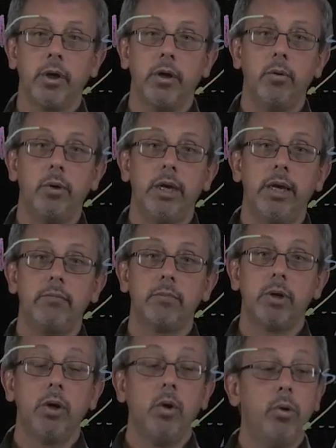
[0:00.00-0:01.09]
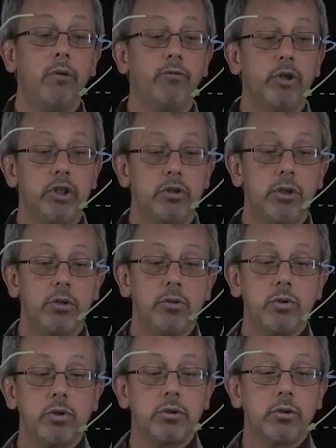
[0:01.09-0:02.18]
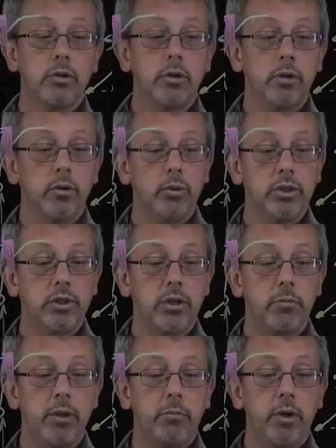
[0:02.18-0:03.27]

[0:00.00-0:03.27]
Okay, well for each of those, we sum them